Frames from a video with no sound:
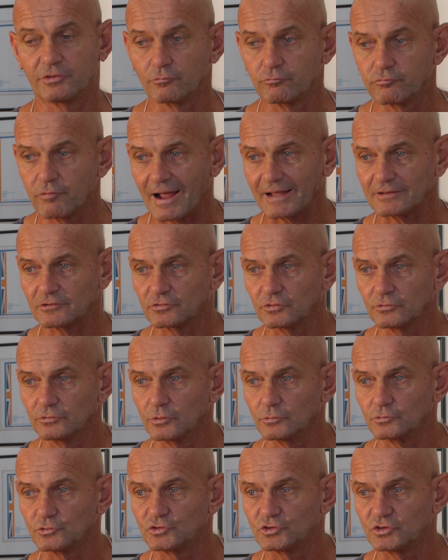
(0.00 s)
The rats on
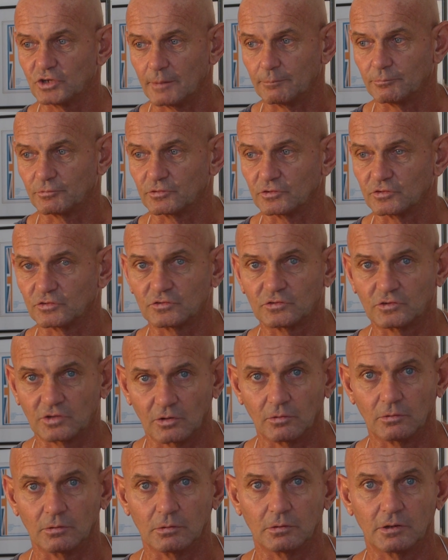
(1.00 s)
those ships are
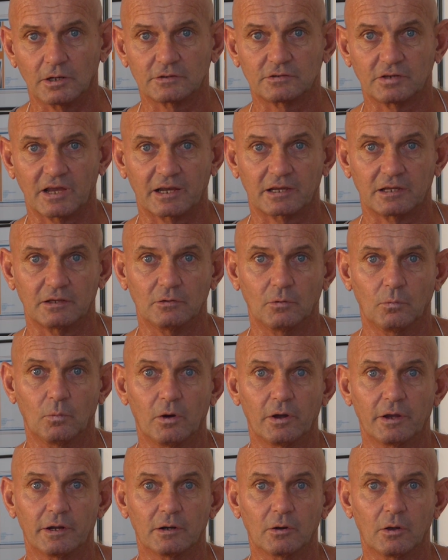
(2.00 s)
still attacking
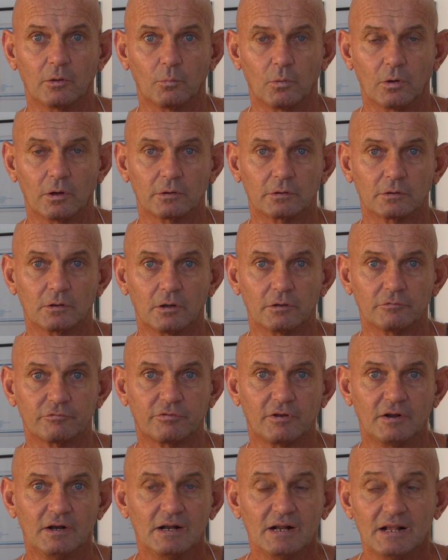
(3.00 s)
Hawaiian
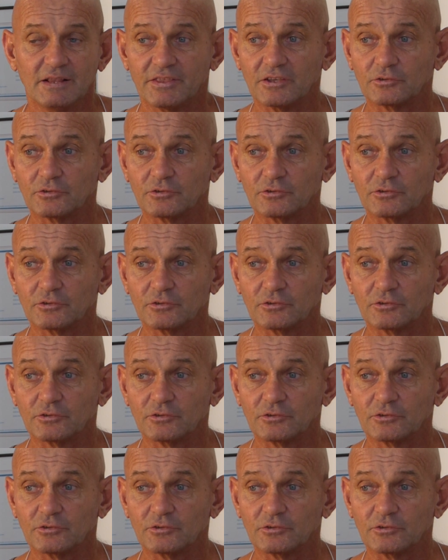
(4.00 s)
wildlife.